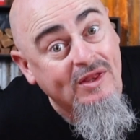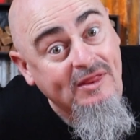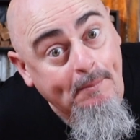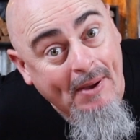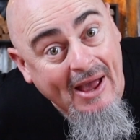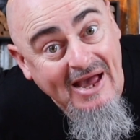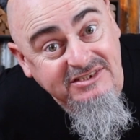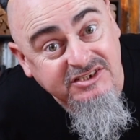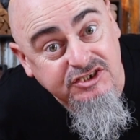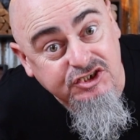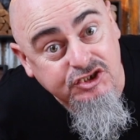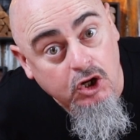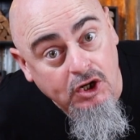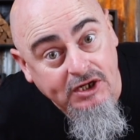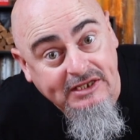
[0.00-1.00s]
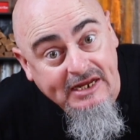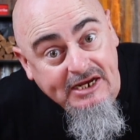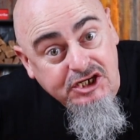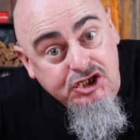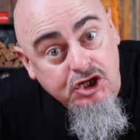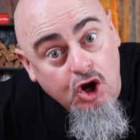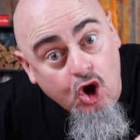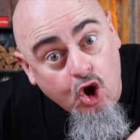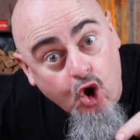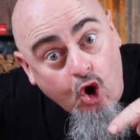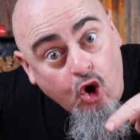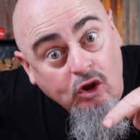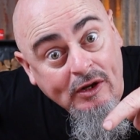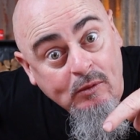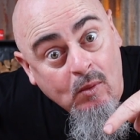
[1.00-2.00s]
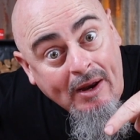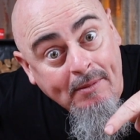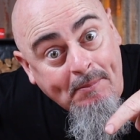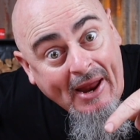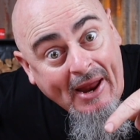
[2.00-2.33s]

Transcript: with a pasta side dish all in one